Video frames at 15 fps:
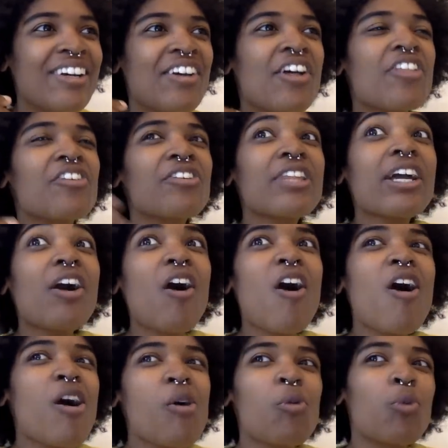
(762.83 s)
they're like
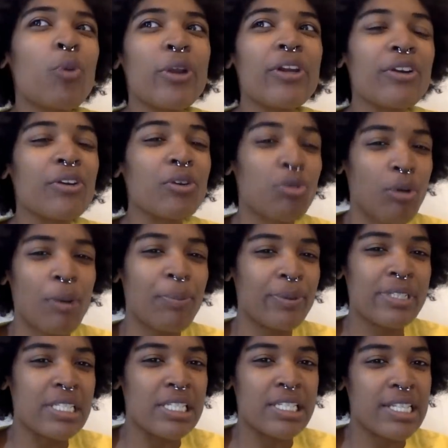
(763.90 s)
all weird
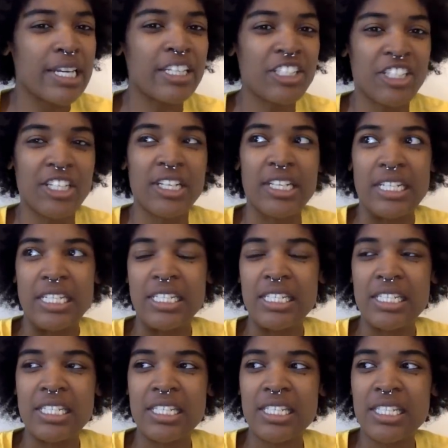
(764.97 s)

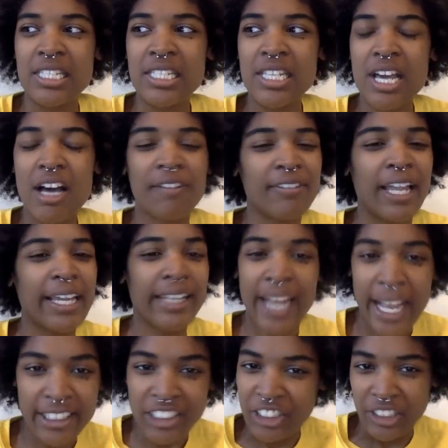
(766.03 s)
representations of like
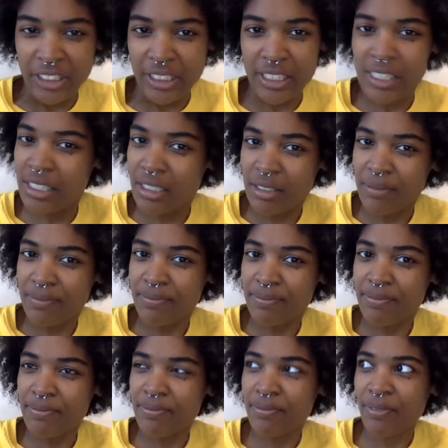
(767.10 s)
nationalism,
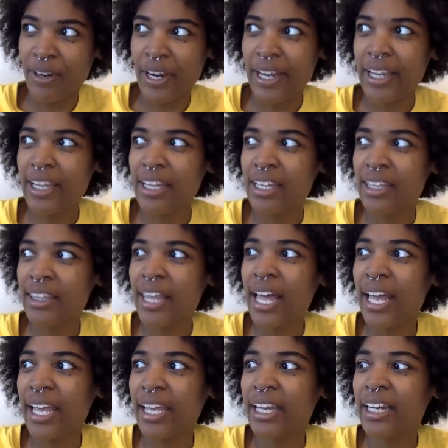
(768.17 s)
right?
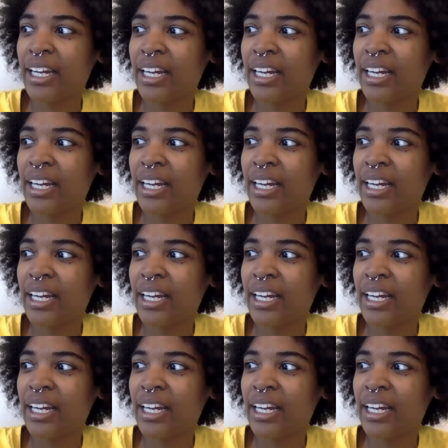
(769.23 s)
Like